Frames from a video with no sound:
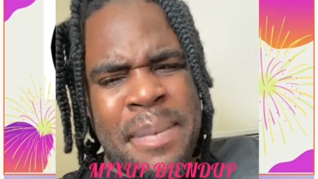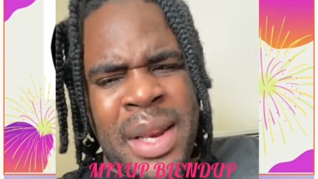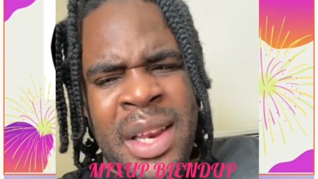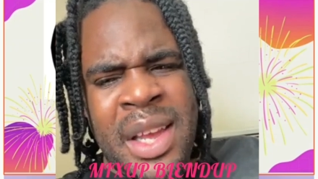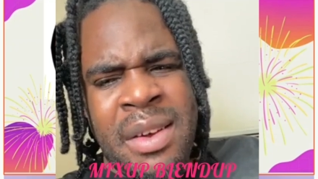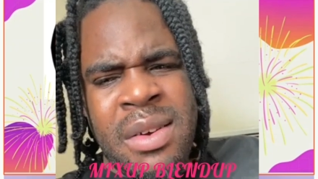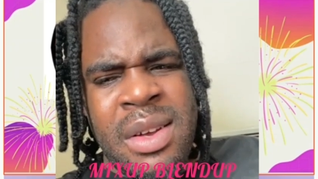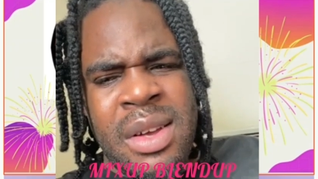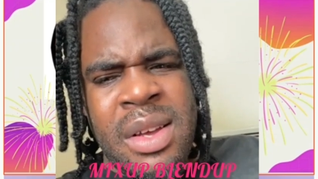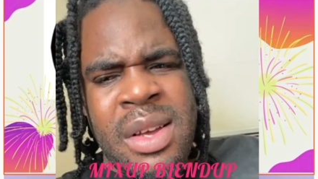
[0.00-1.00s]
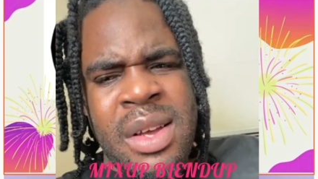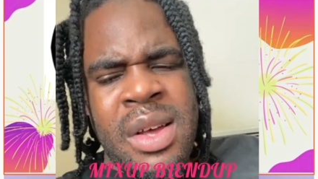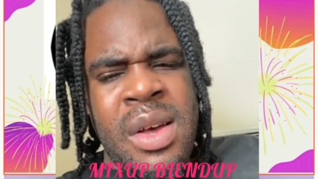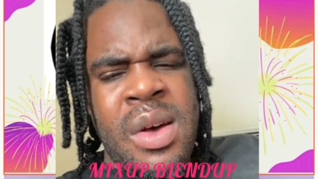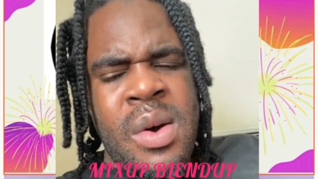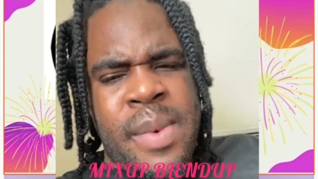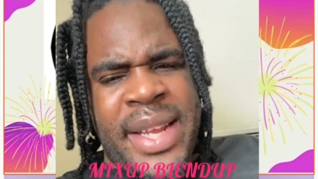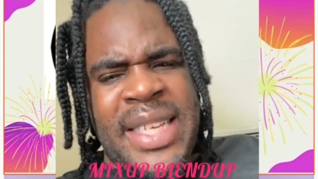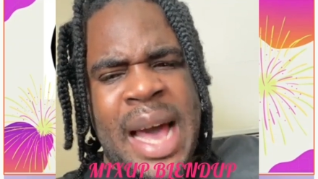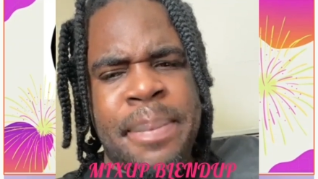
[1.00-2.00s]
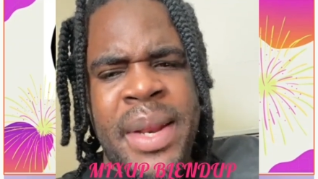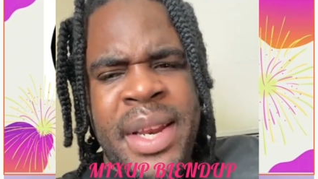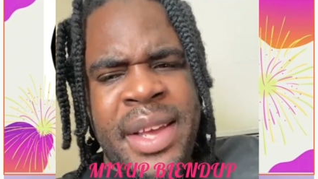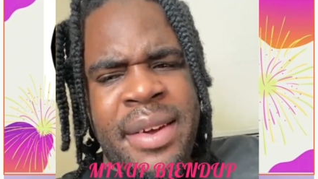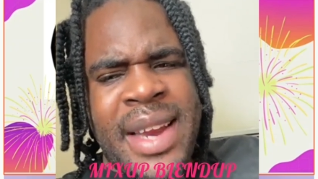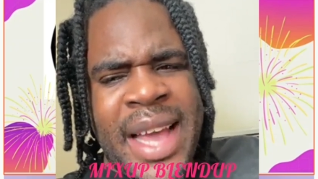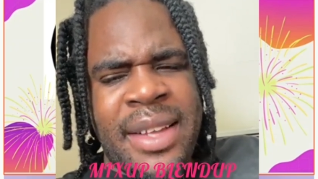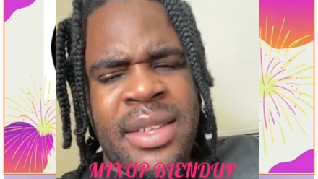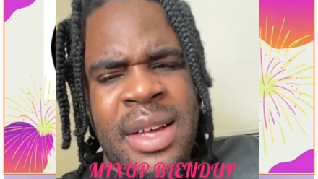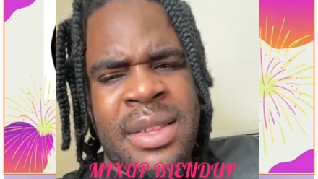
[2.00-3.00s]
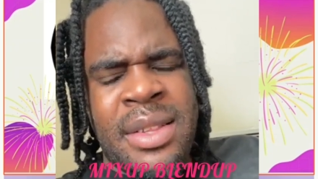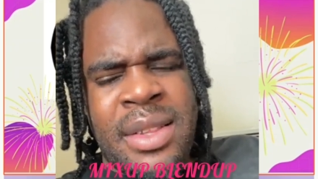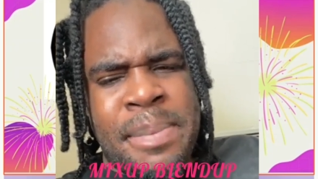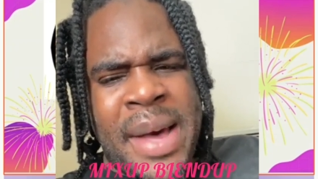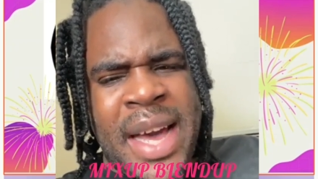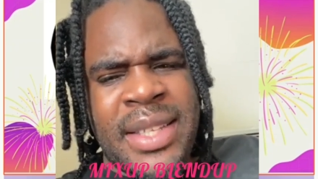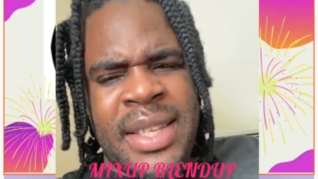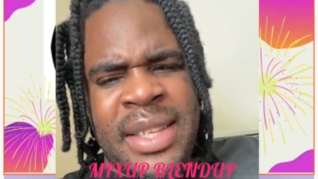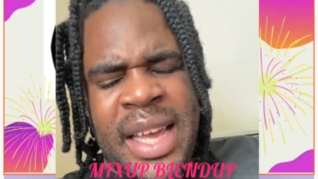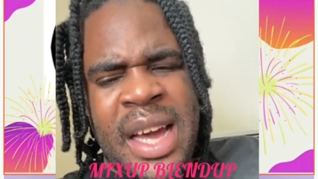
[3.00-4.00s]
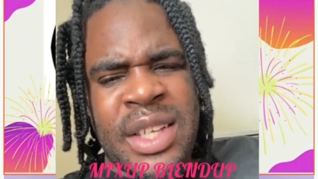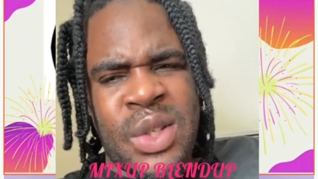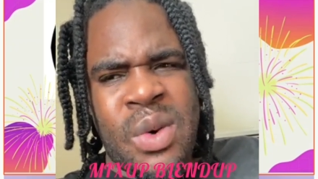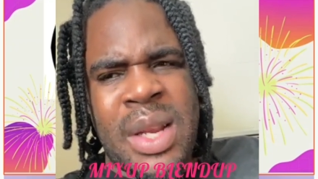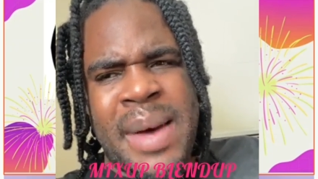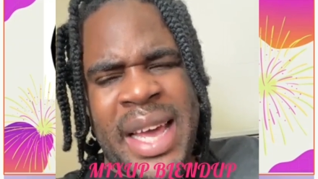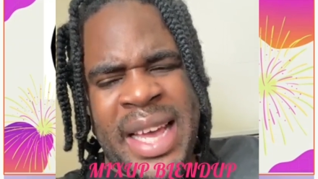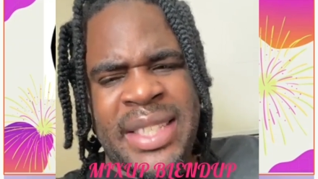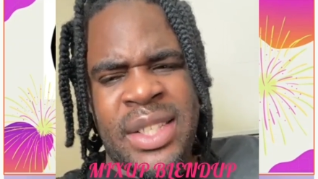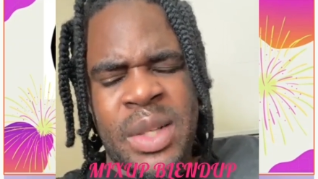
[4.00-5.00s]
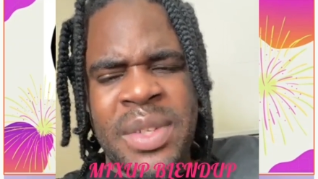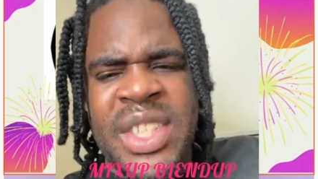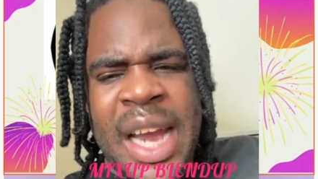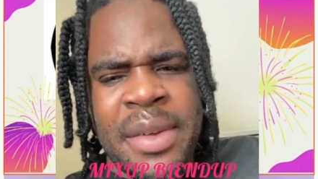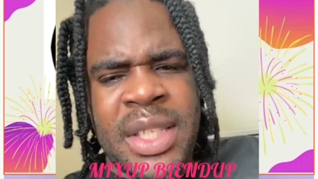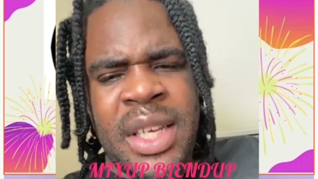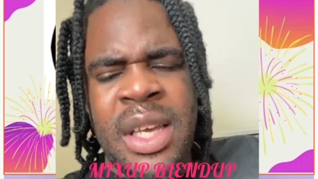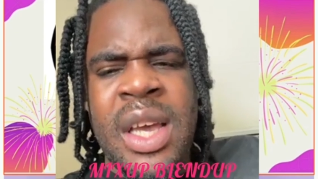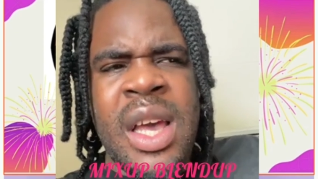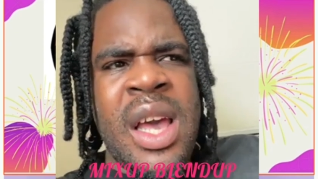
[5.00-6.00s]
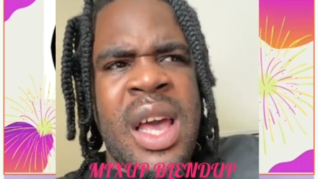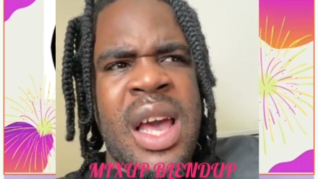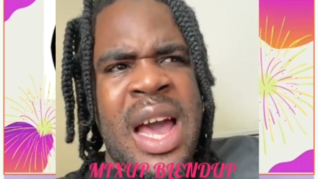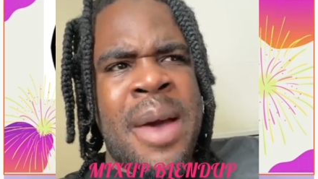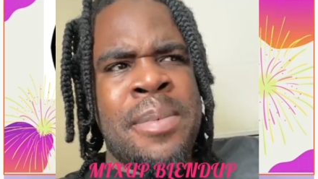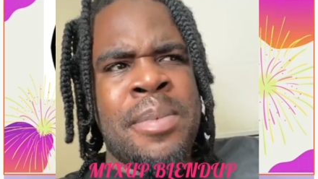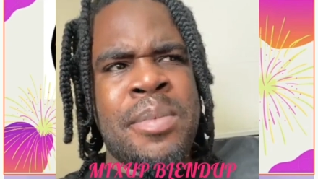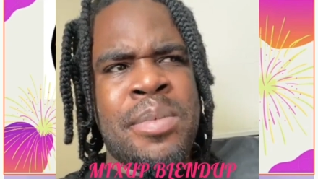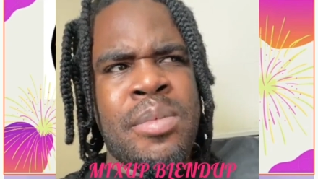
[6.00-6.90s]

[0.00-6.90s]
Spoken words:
happening here? What is happening here? Like the person they are talking about isn't doing charity. I